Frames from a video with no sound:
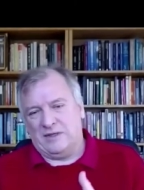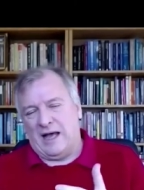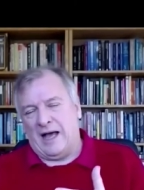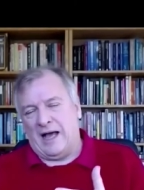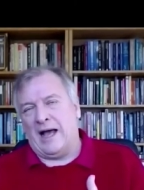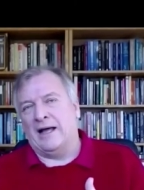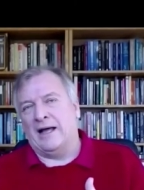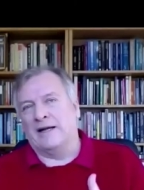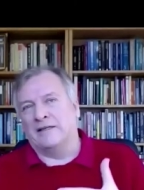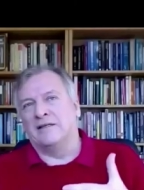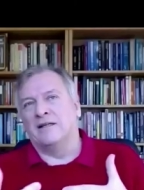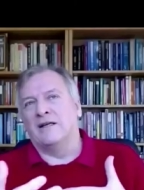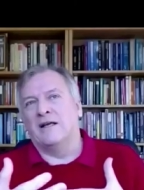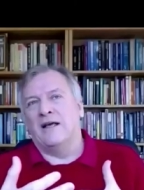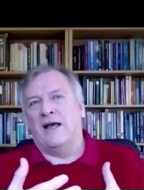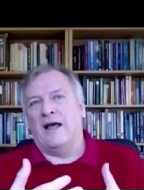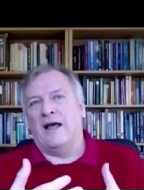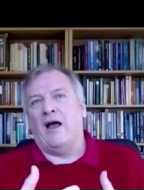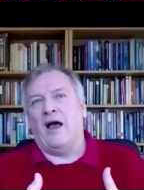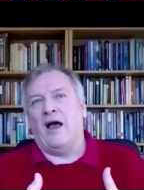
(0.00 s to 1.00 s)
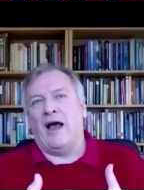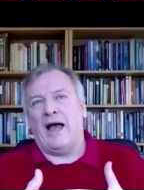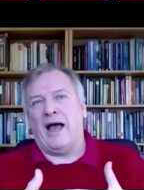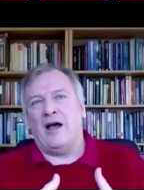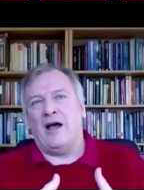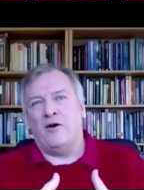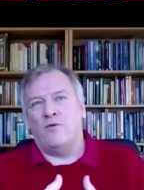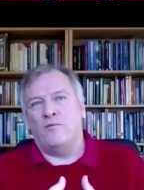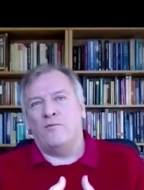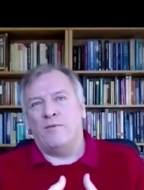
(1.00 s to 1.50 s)
And
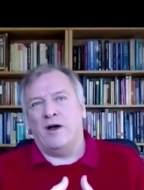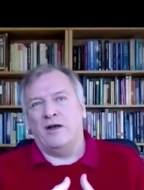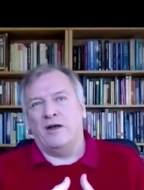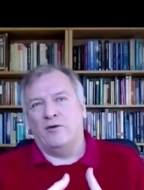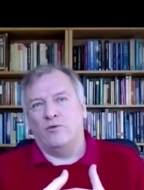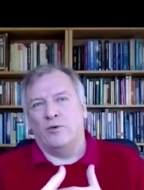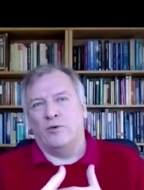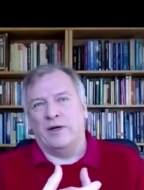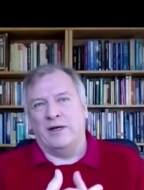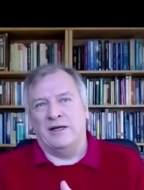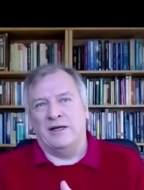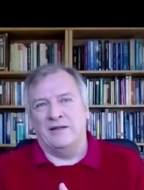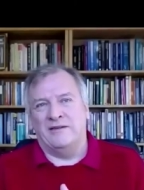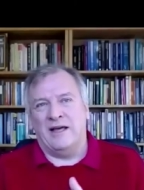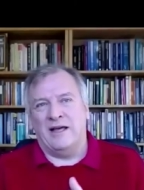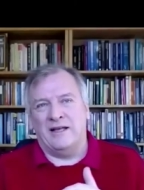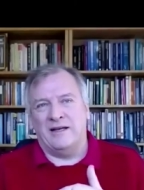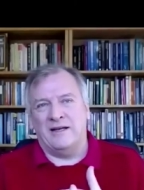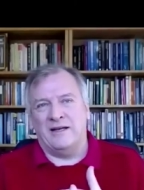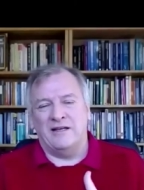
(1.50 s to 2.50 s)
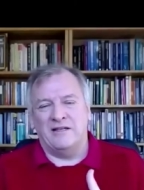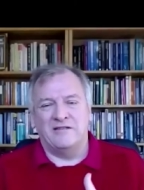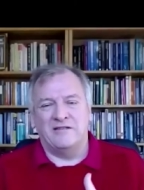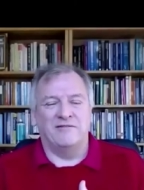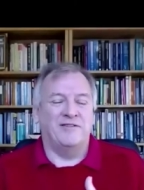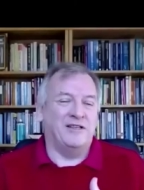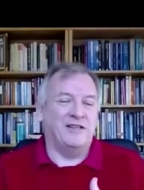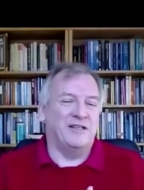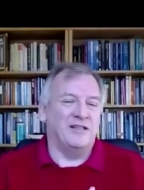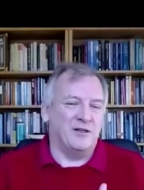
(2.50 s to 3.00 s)
how might we then
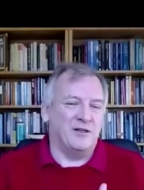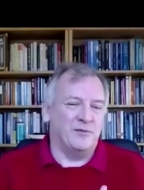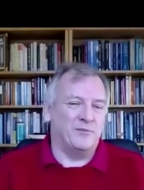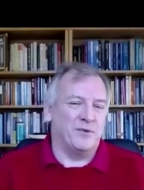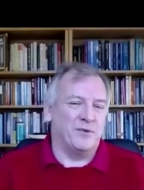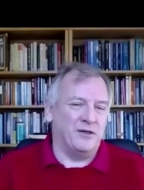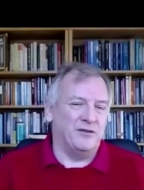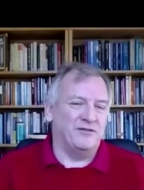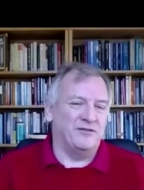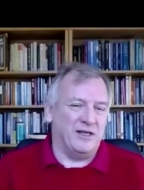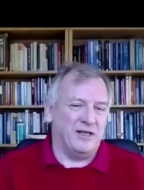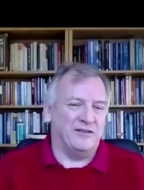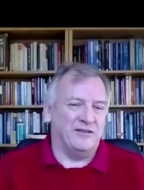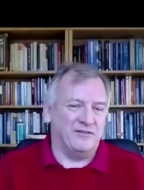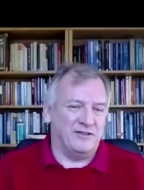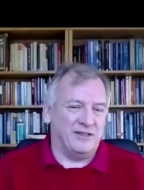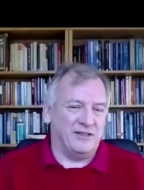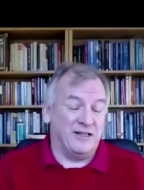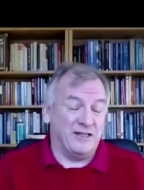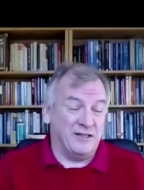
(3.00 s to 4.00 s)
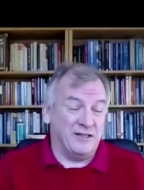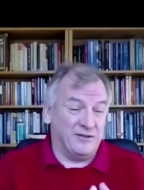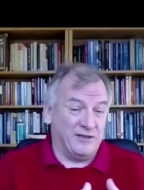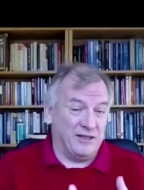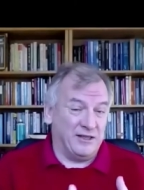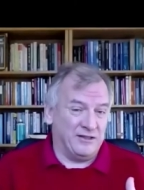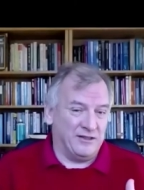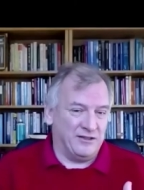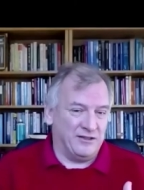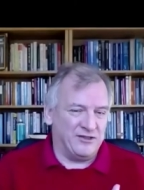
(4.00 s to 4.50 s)
intervene in the process and in the,
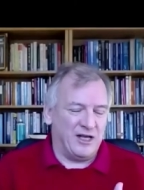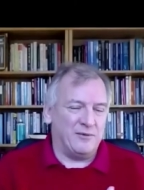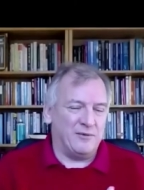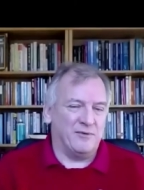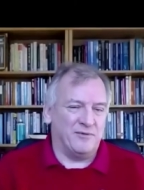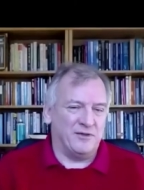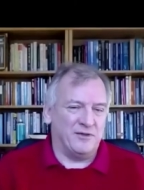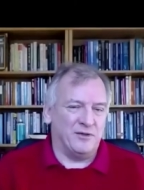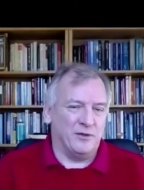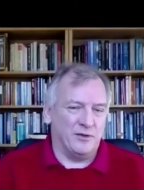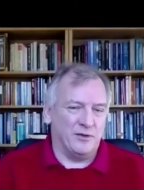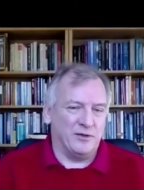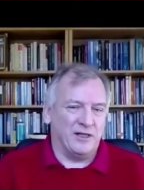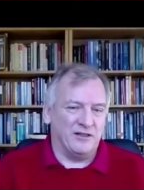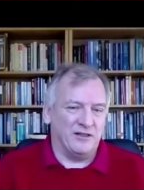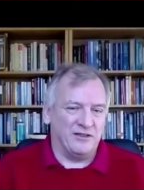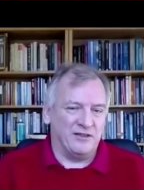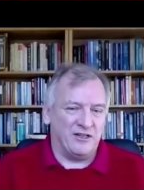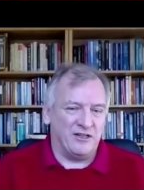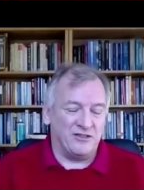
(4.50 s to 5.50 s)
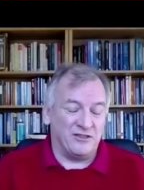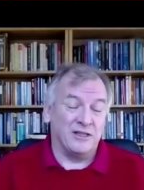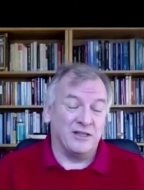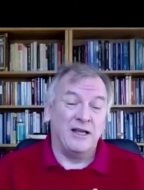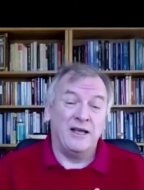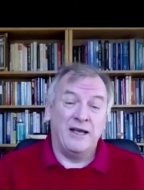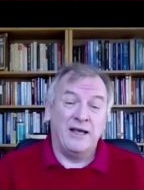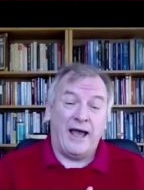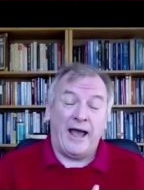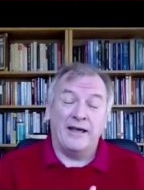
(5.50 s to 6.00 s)
in the shape of the organization
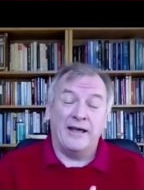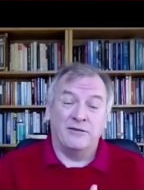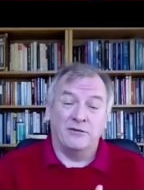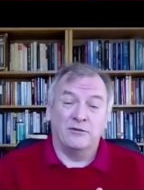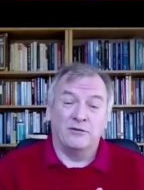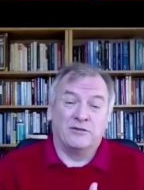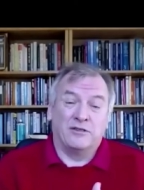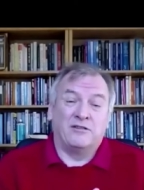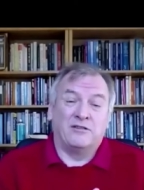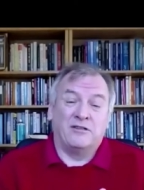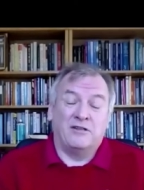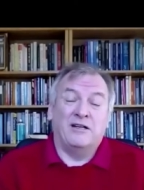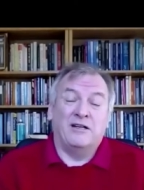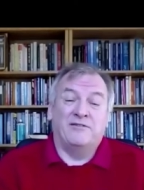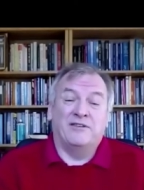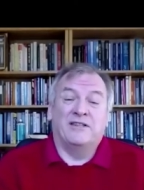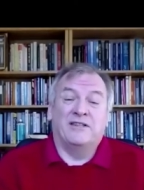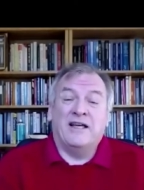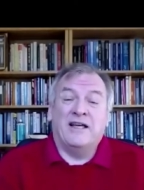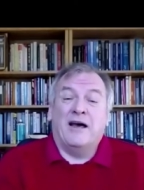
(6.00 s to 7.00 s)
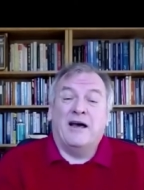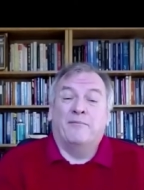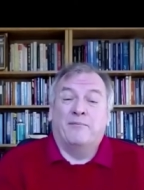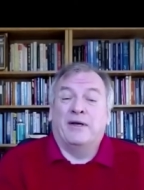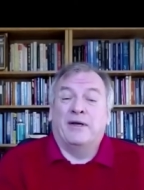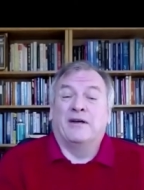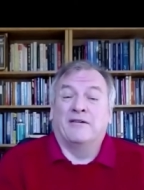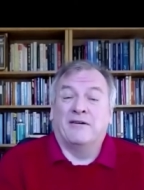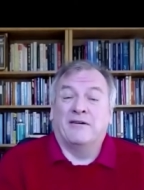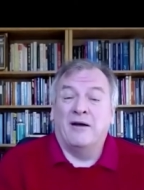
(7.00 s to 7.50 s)
in order to deliver that
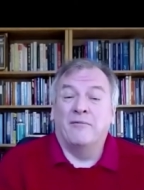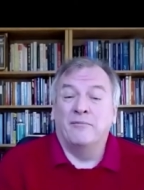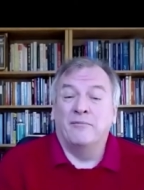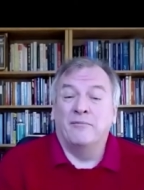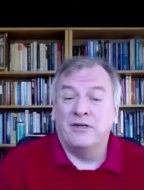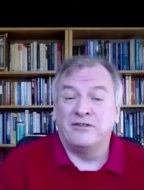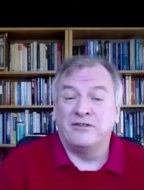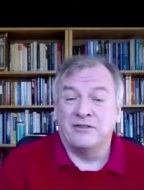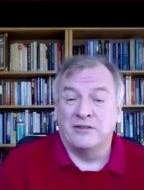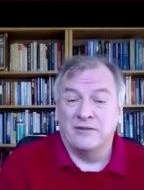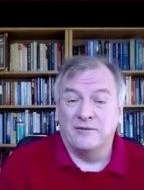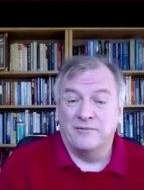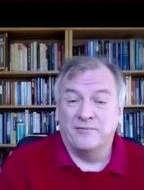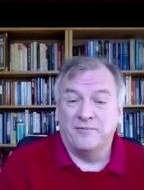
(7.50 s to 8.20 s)
bigger ambition?